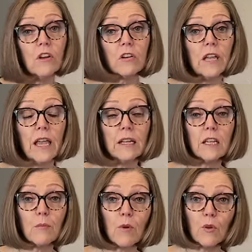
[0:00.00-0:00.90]

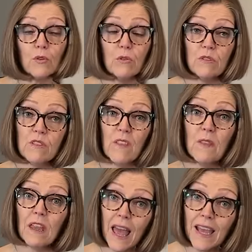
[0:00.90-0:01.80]
organic produce than
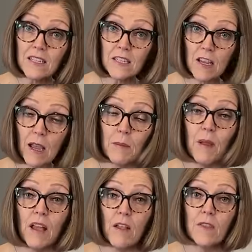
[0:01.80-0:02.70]
the last time
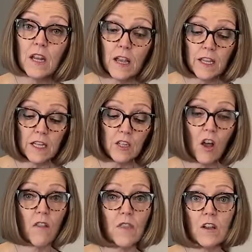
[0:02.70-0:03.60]
that I had
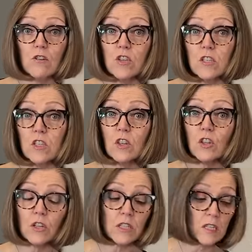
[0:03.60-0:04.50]
gone there just to
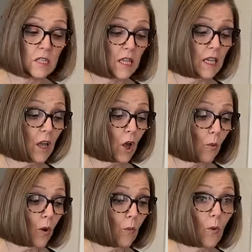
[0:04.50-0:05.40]
look to see
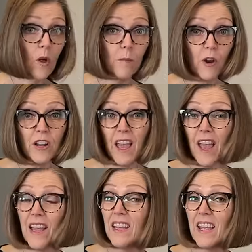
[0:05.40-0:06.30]
what Walmart
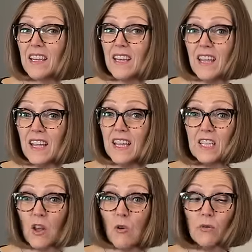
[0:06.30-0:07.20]
had. And
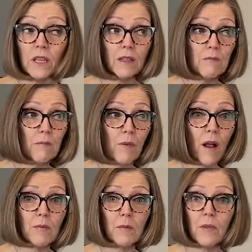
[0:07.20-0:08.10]
it's only
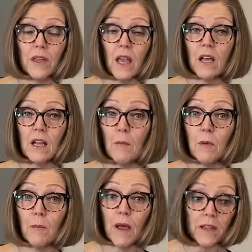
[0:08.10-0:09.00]
probably a
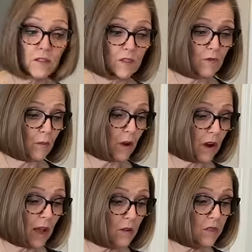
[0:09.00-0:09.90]
couple miles from our
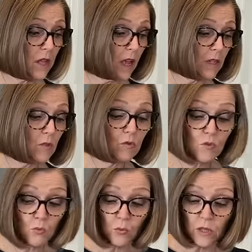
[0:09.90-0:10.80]
house, so
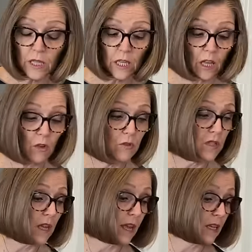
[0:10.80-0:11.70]
it's really
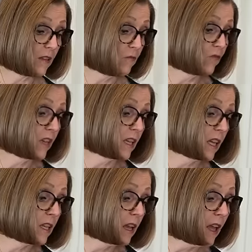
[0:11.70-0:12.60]
close and
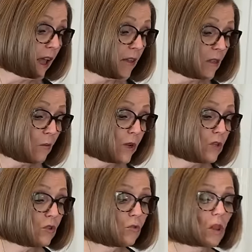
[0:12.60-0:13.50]
convenient. And then we
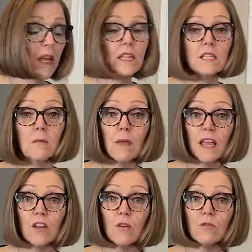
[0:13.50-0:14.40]
do like
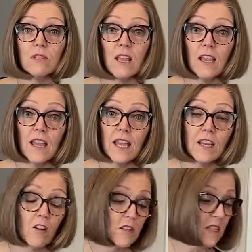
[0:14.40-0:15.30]
tomatoes
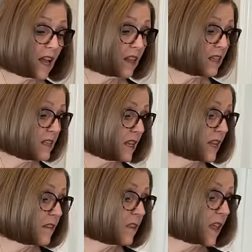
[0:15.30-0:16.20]
in our salads,
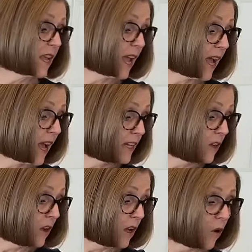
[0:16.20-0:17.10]
and they had
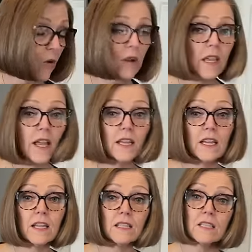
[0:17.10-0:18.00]

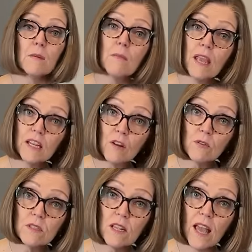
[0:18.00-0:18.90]
organic
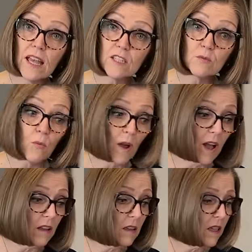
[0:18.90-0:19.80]
tomatoes as
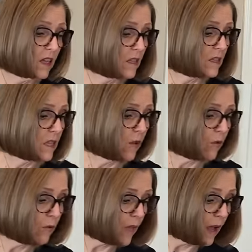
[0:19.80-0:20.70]
well.
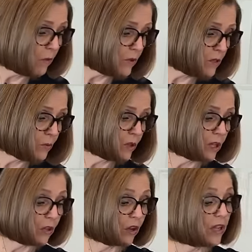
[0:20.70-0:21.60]
So that was
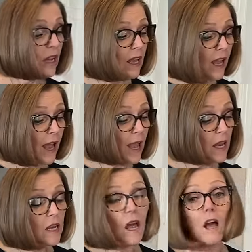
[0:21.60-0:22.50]
really good.
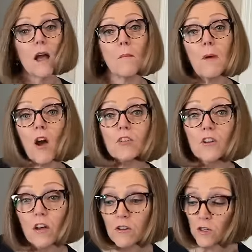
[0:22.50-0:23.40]
And our
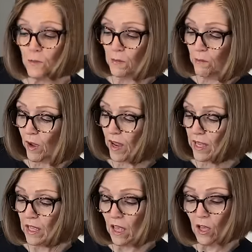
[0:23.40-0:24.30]
daughter's been
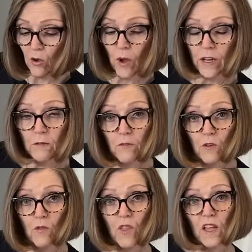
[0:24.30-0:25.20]
buying quite a
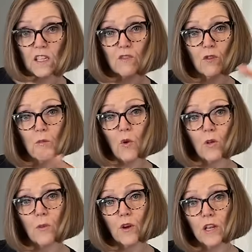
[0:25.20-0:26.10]
few things from
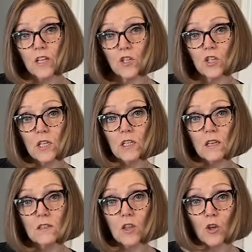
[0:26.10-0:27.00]
Walmart, and she
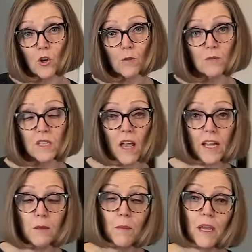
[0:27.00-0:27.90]
does the
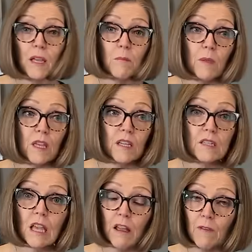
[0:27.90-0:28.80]
curbside pickup
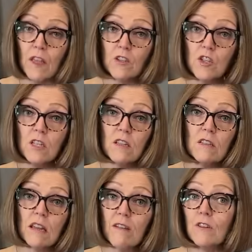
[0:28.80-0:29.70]
because then she
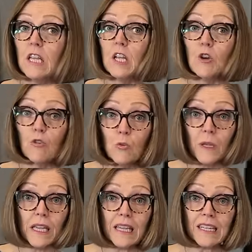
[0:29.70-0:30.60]
doesn't have to get her
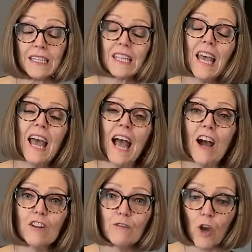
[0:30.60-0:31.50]
3 kids
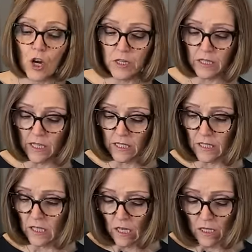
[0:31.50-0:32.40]
out of car
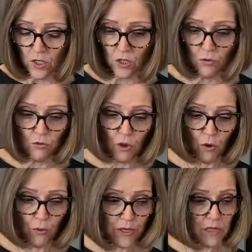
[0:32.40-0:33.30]
seats to
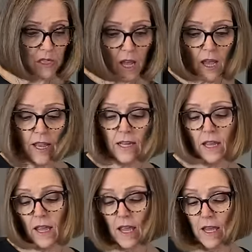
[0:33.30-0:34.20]
go inside,
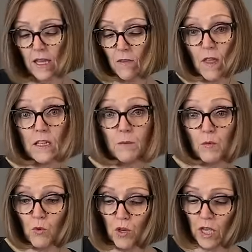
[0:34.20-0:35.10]
and that's
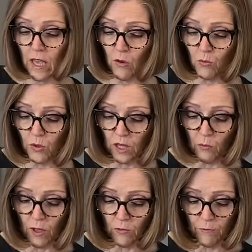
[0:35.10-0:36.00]
been working out really
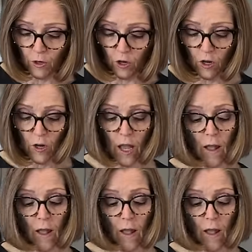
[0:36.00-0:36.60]
well for her.